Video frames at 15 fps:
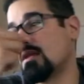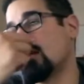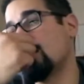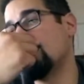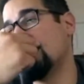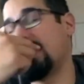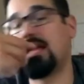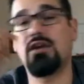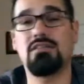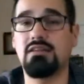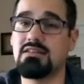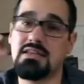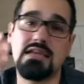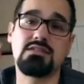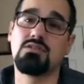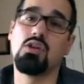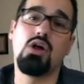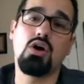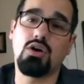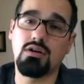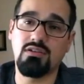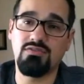They hear that he takes
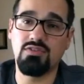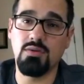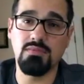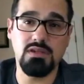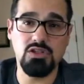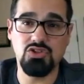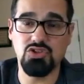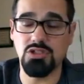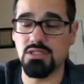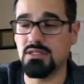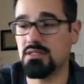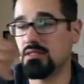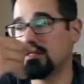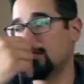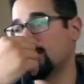longer to film than he should.